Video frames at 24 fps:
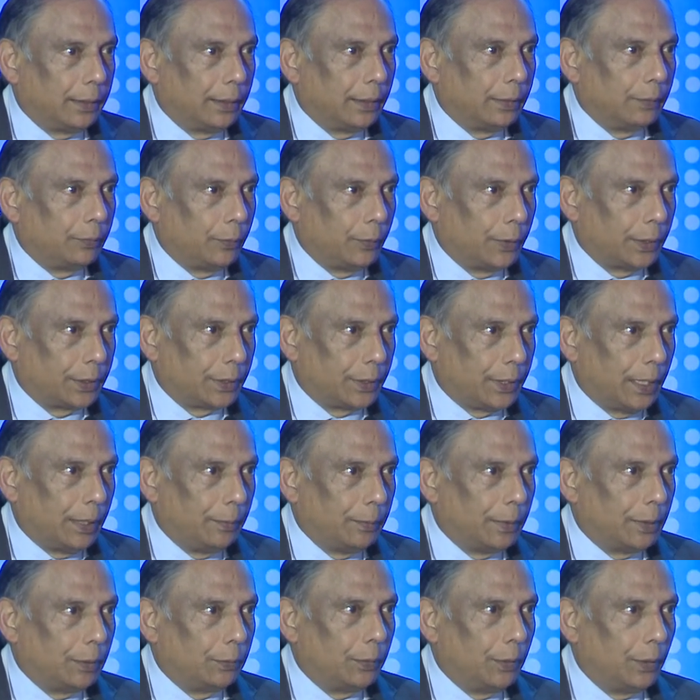uh, first
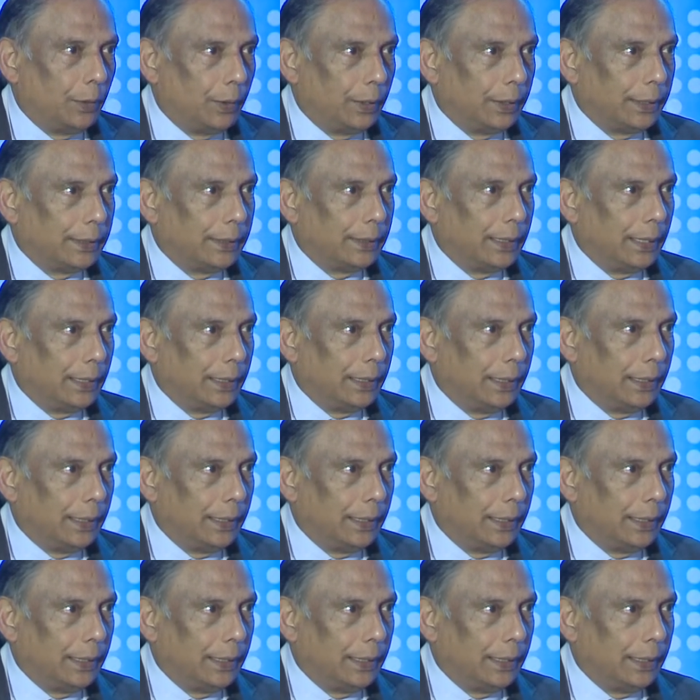time in the world, is done in